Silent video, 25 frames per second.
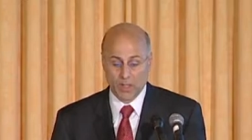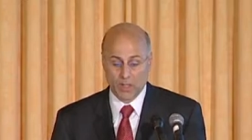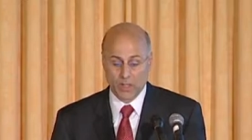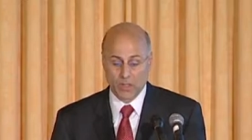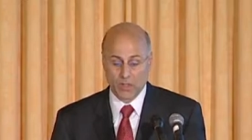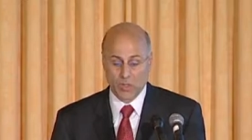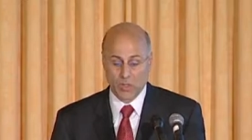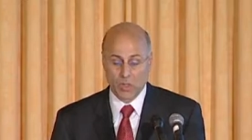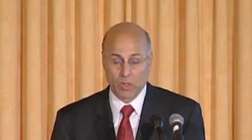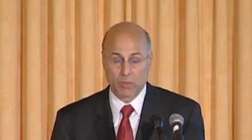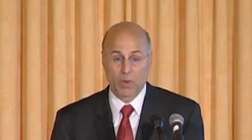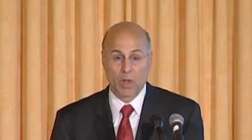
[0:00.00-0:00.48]

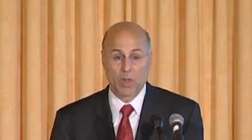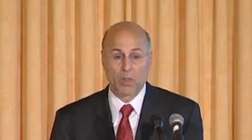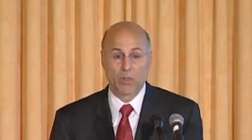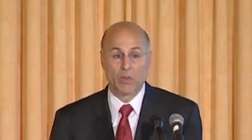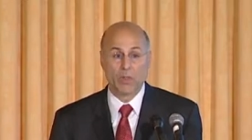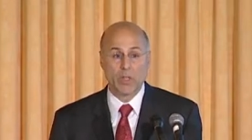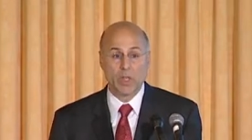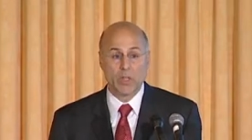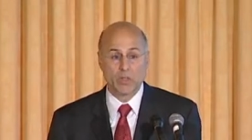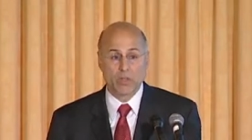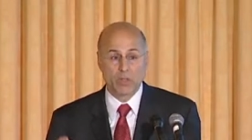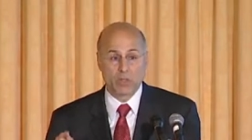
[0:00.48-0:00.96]
can serve other
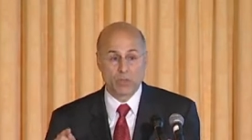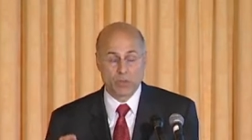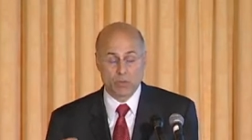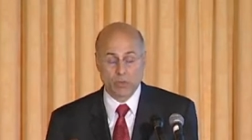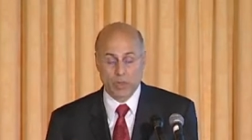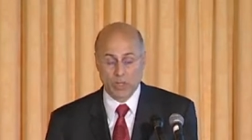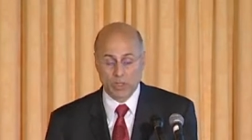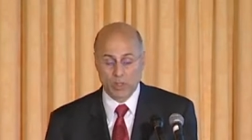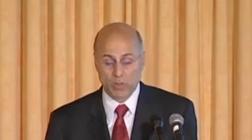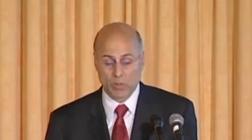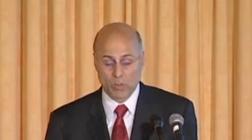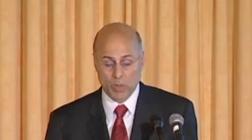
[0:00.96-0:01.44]
needs that are
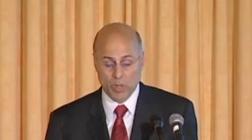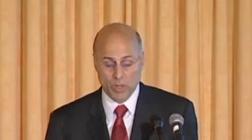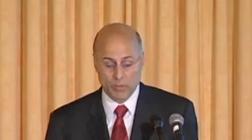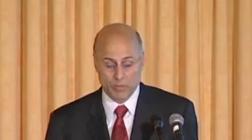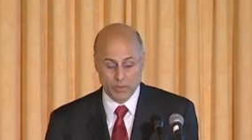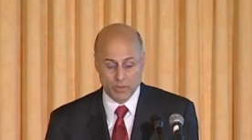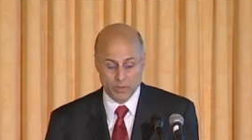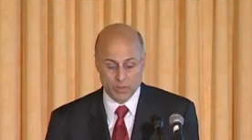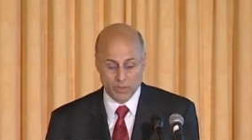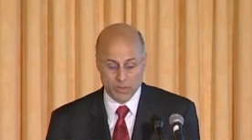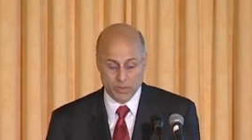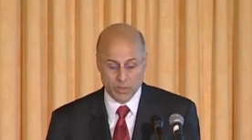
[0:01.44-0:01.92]
directly
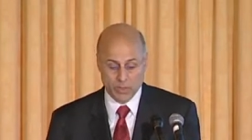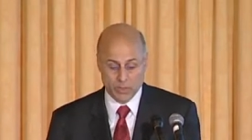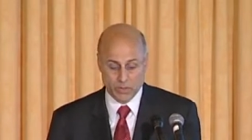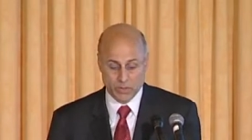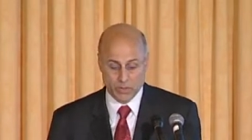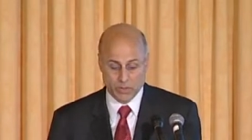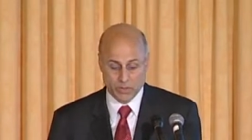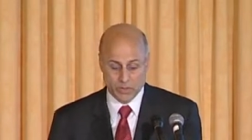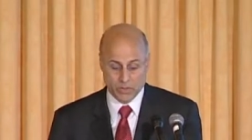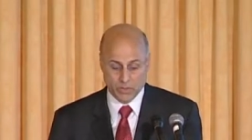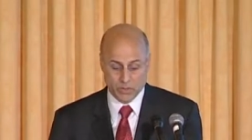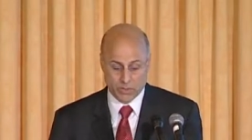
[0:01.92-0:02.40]
relevant
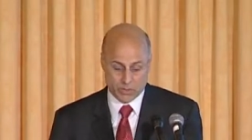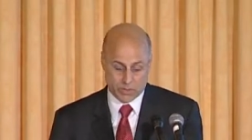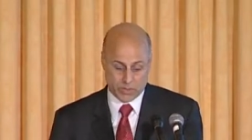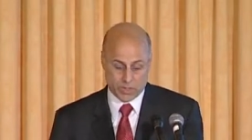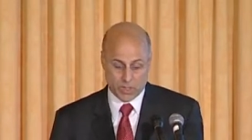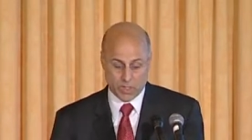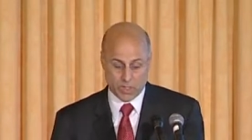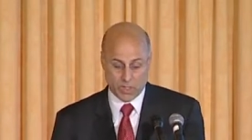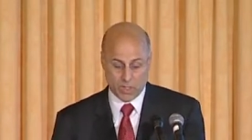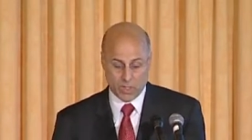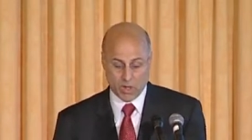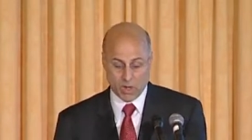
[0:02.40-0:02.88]
to
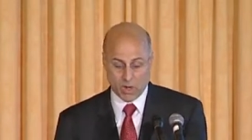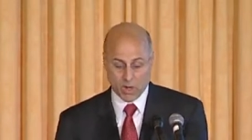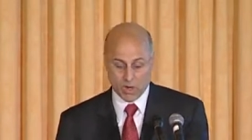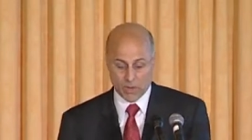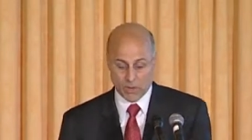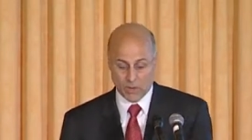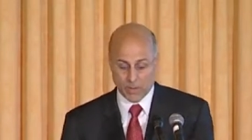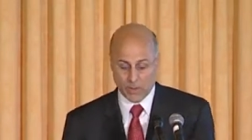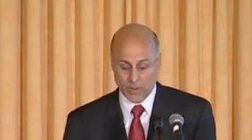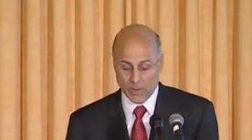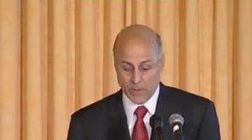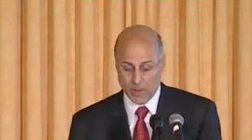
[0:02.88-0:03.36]

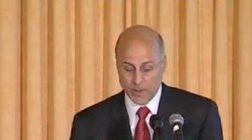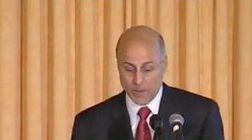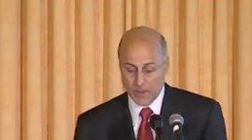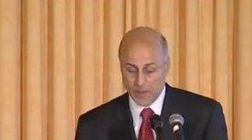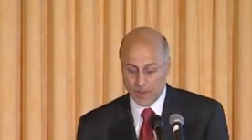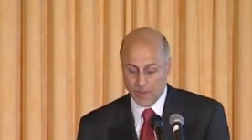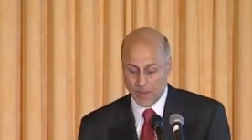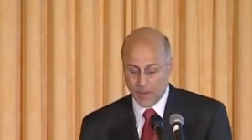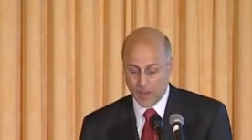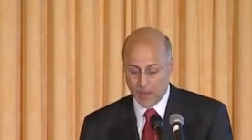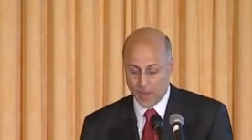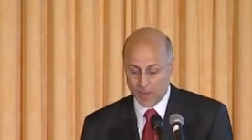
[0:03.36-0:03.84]
CER.
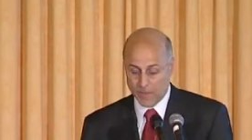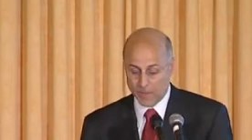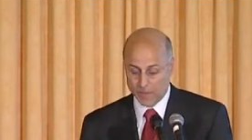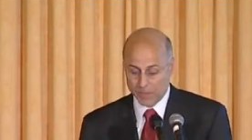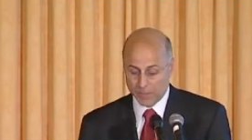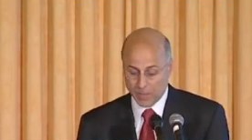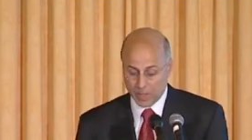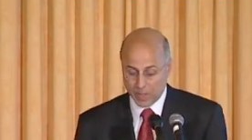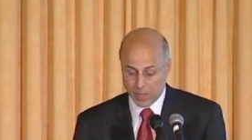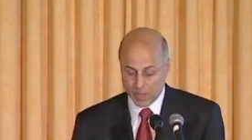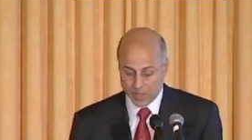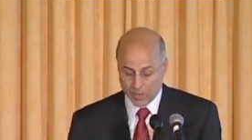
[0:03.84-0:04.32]

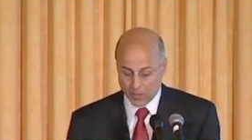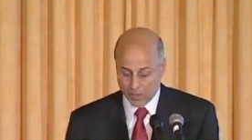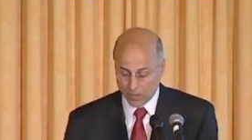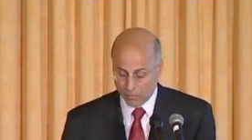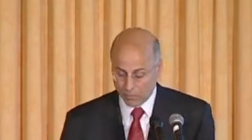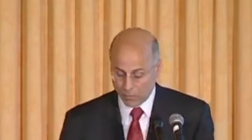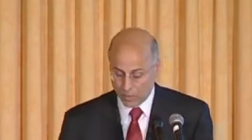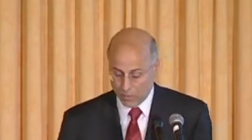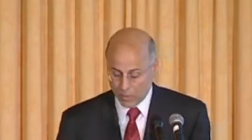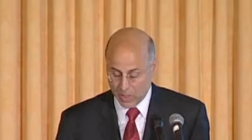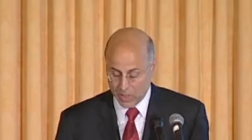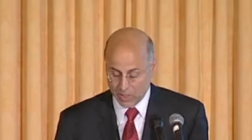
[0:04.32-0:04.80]

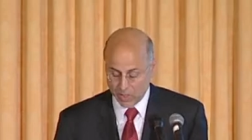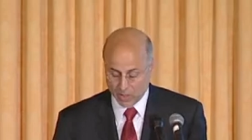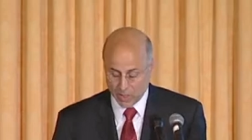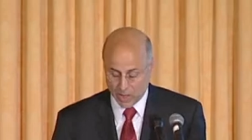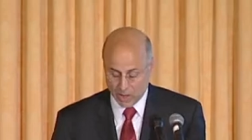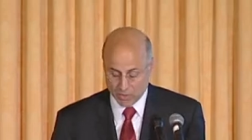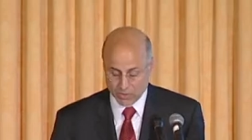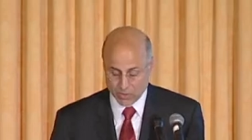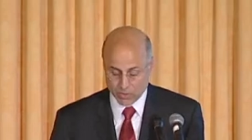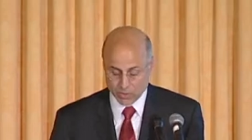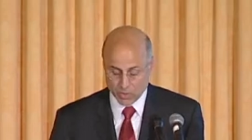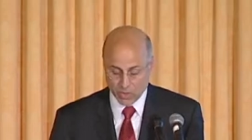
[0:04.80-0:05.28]

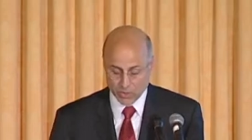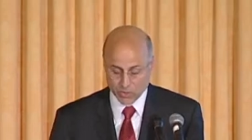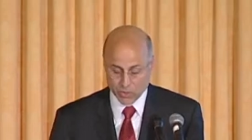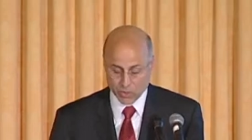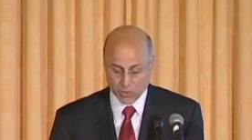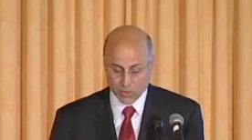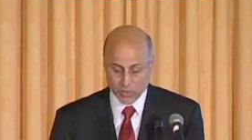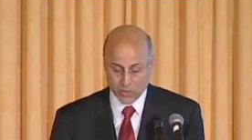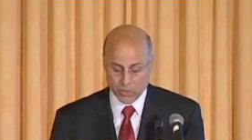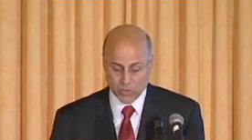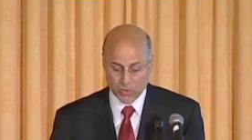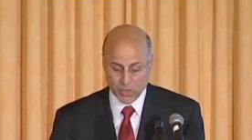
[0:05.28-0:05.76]
I was
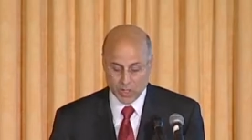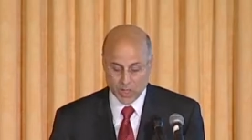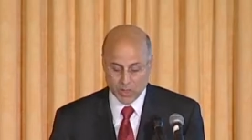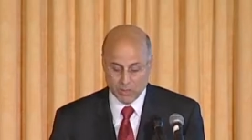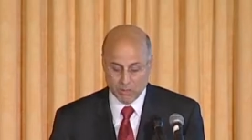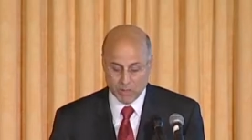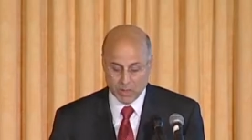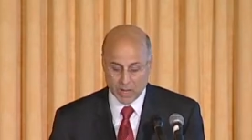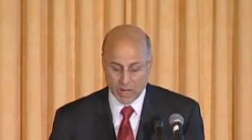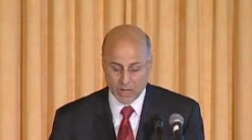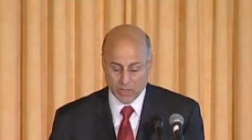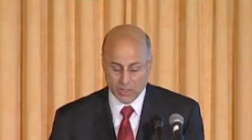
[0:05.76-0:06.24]
also
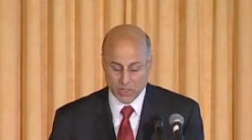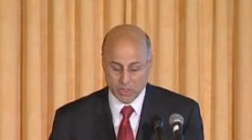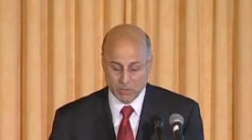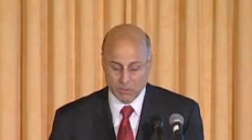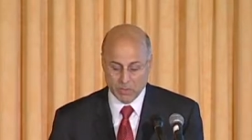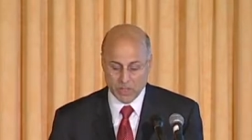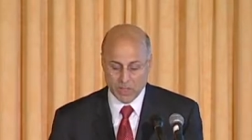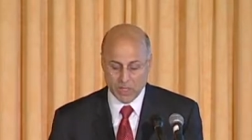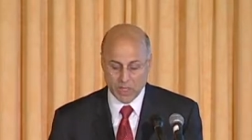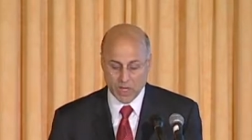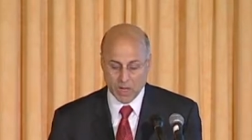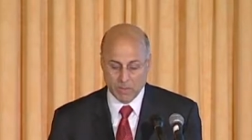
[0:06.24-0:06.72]
intrigued by some
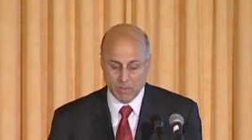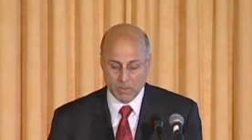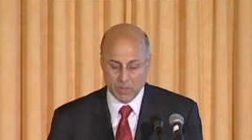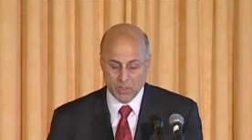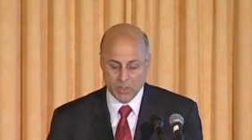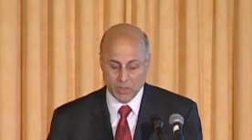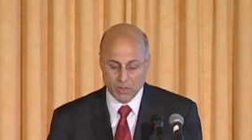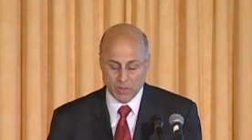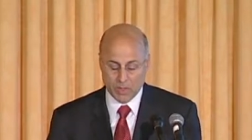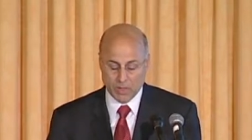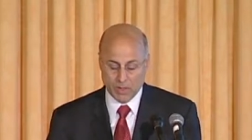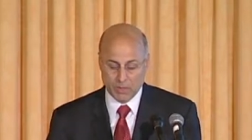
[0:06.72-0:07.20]
of the
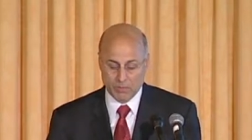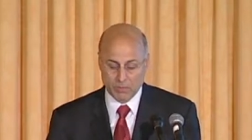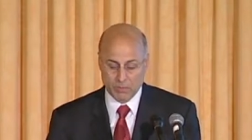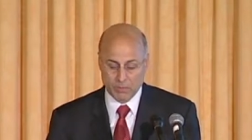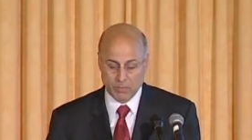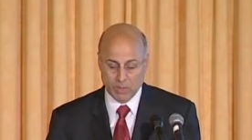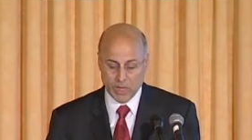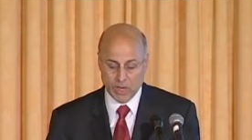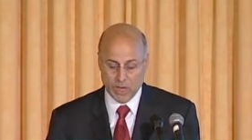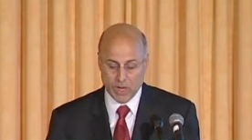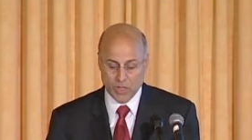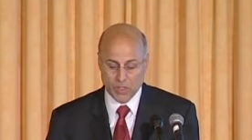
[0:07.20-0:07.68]
comments
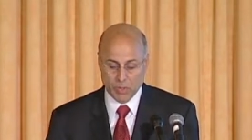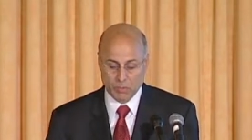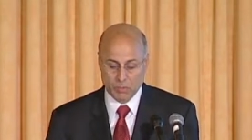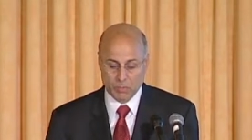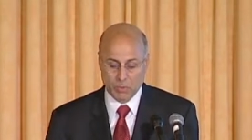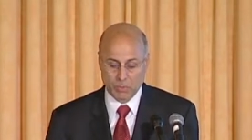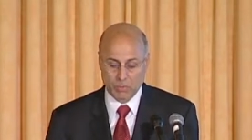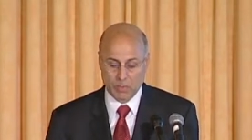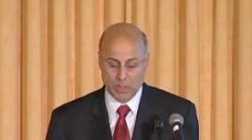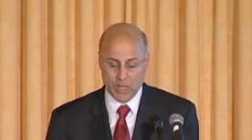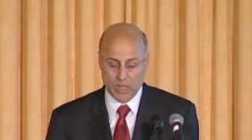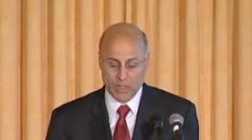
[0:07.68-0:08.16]
from Kaiser
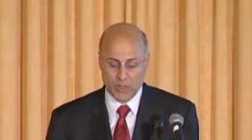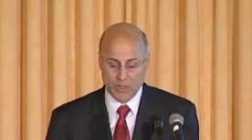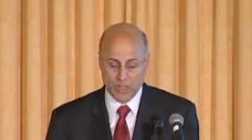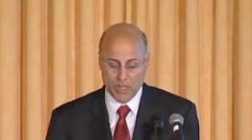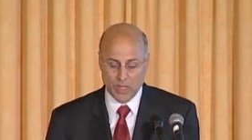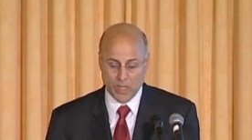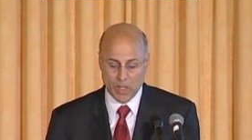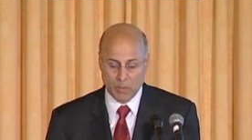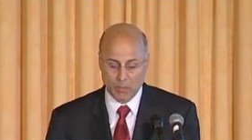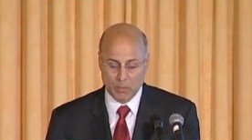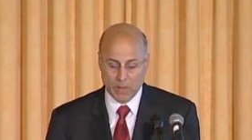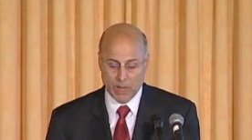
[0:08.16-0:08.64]

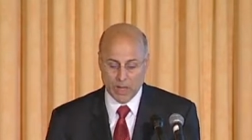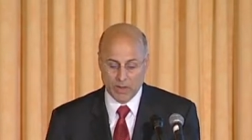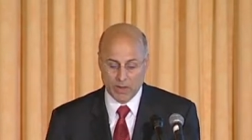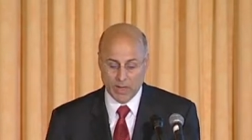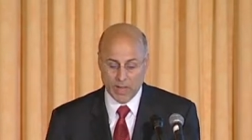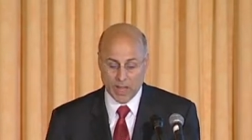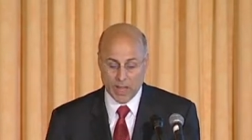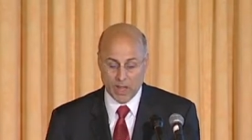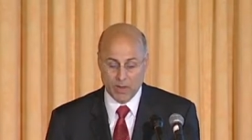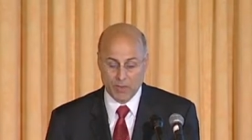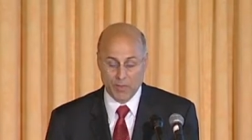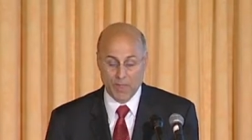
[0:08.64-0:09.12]
Permanente about
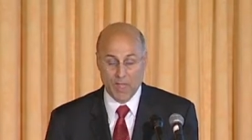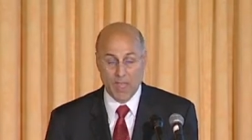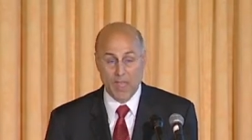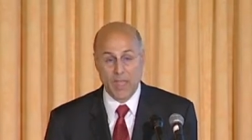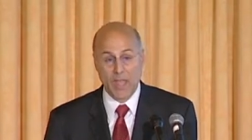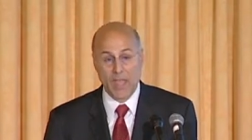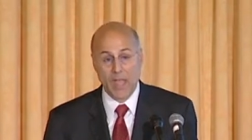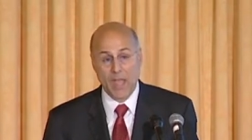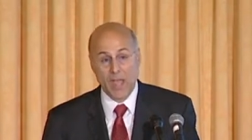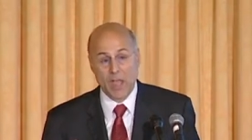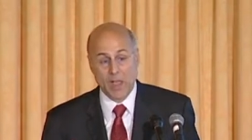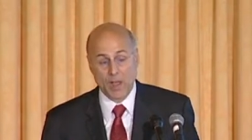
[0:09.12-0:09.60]
how
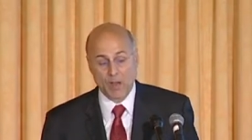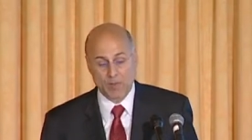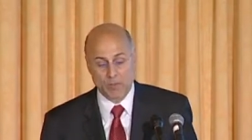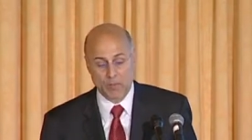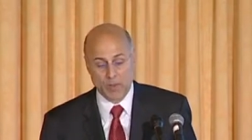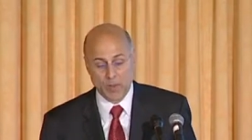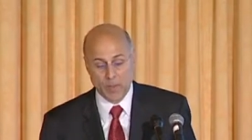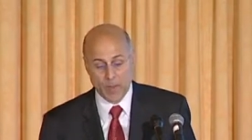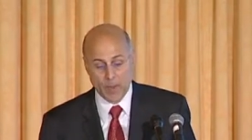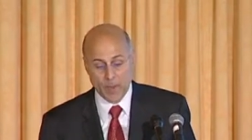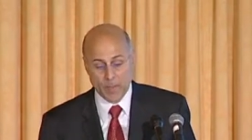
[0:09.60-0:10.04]
they have